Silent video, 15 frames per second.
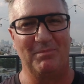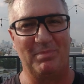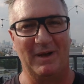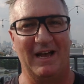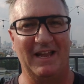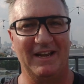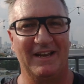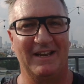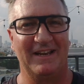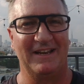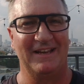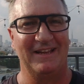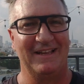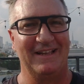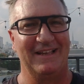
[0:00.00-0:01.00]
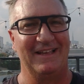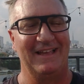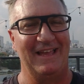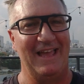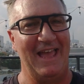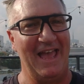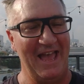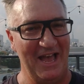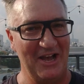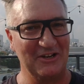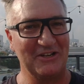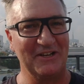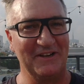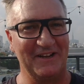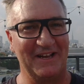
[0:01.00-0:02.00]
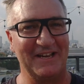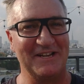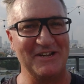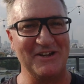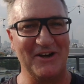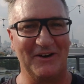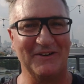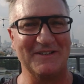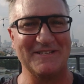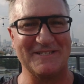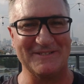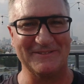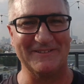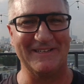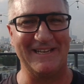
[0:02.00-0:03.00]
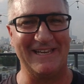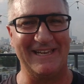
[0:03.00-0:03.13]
But how could I not do it